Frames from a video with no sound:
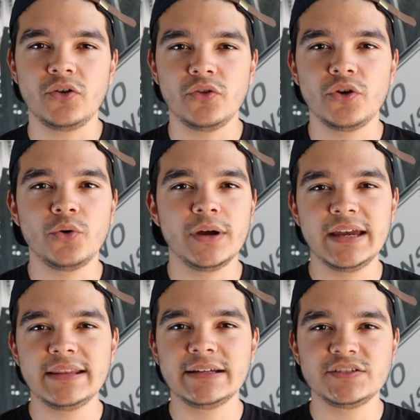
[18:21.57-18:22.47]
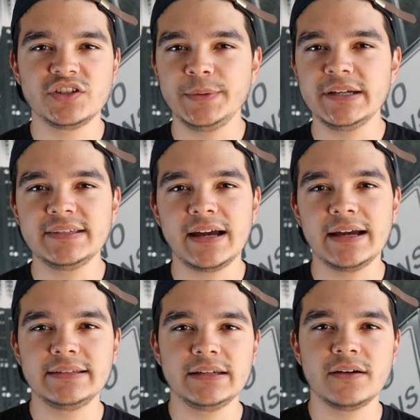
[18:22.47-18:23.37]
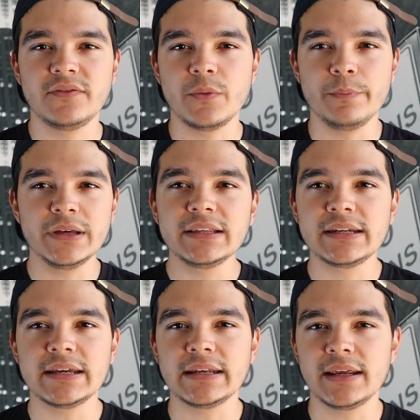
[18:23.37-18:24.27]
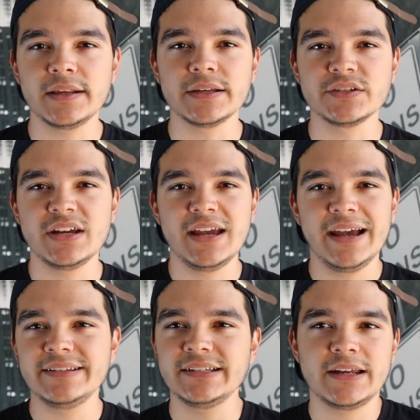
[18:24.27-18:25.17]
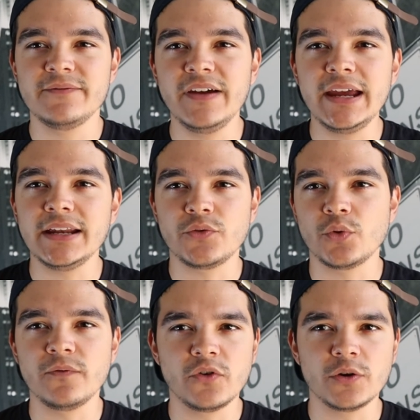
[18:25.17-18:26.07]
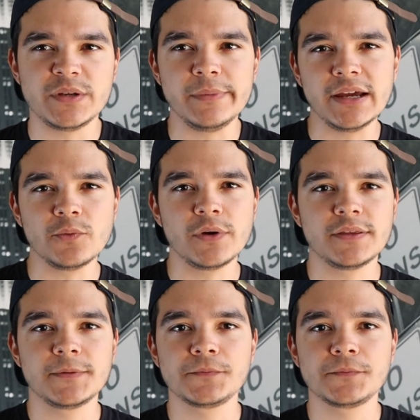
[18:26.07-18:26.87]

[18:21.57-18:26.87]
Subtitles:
although again, that's just because the idea of ability in English isn't conveyed through a verb to begin with.